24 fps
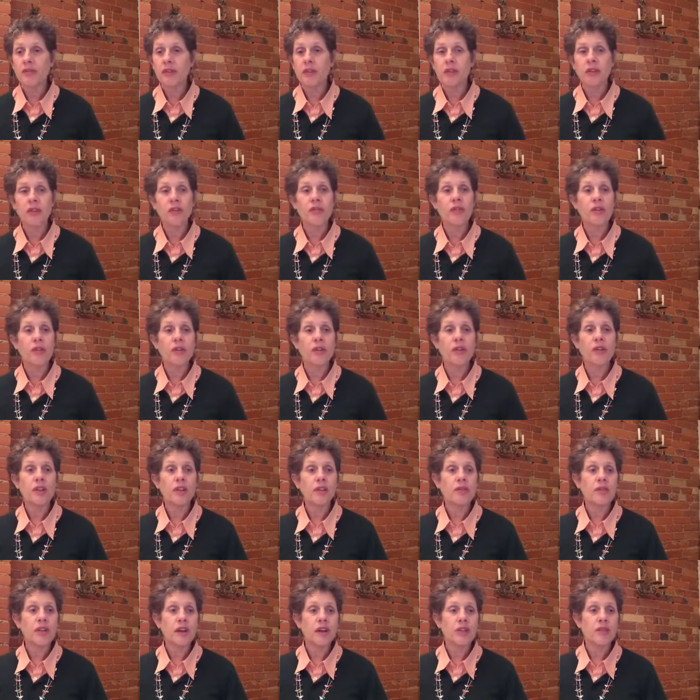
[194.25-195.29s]
I think for
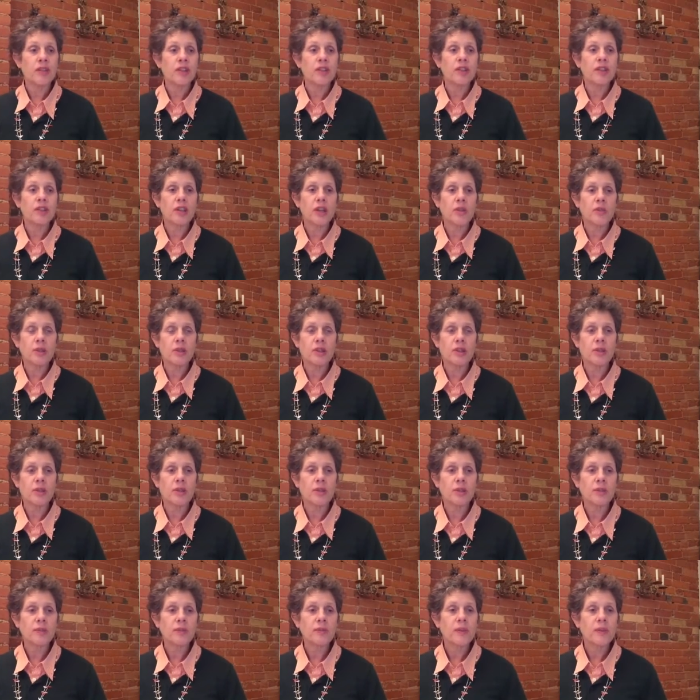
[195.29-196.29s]
35 years, I was told.